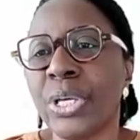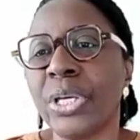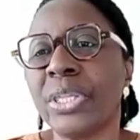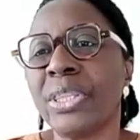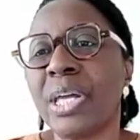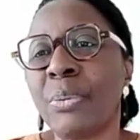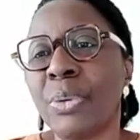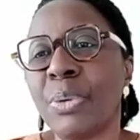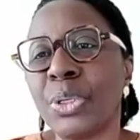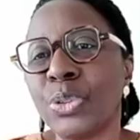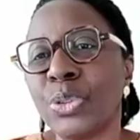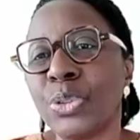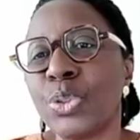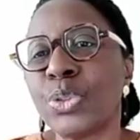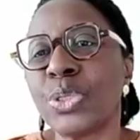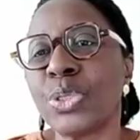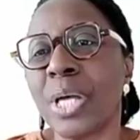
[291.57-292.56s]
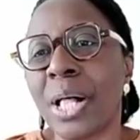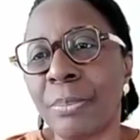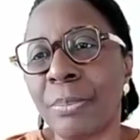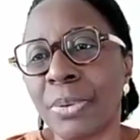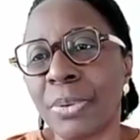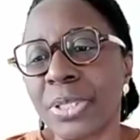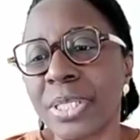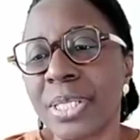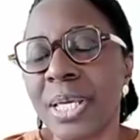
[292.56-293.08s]
that we can use to help
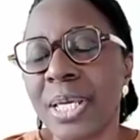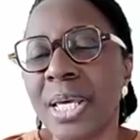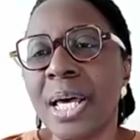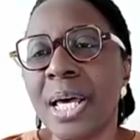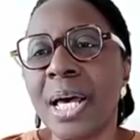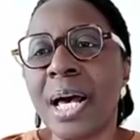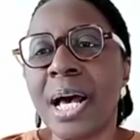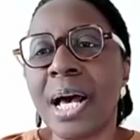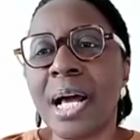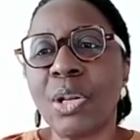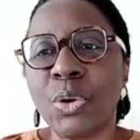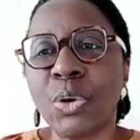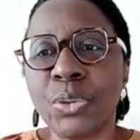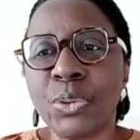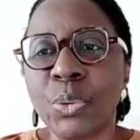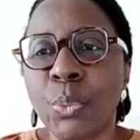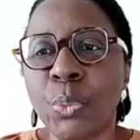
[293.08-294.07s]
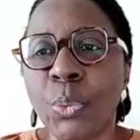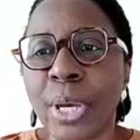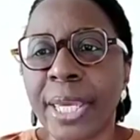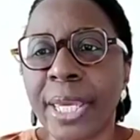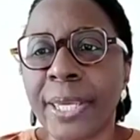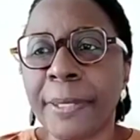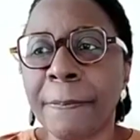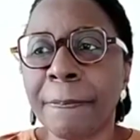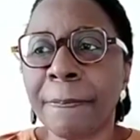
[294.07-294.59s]
us along the way